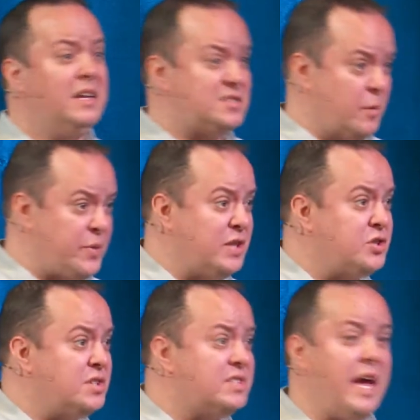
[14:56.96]
Some things
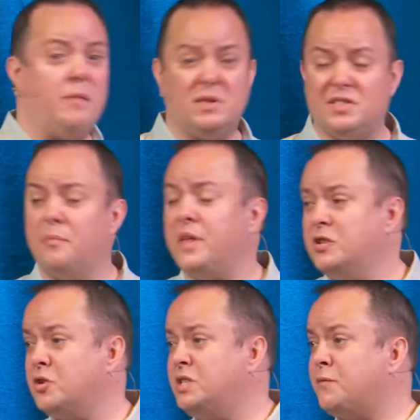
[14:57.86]
are the same, some
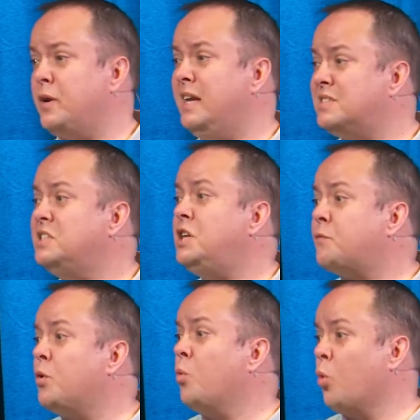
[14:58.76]
things are different. It's a
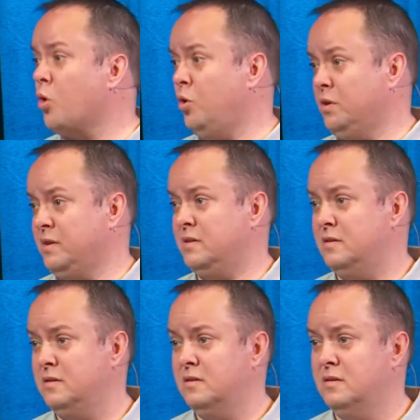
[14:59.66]
different world.
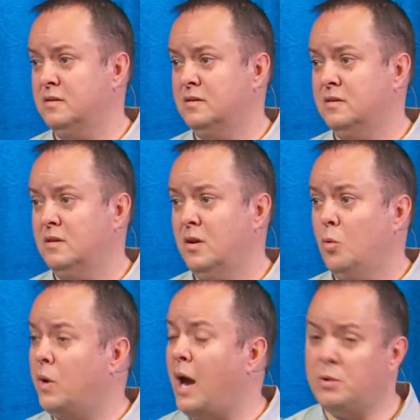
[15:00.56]

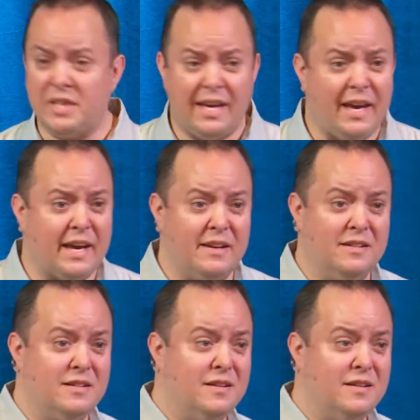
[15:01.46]
When I was a kid,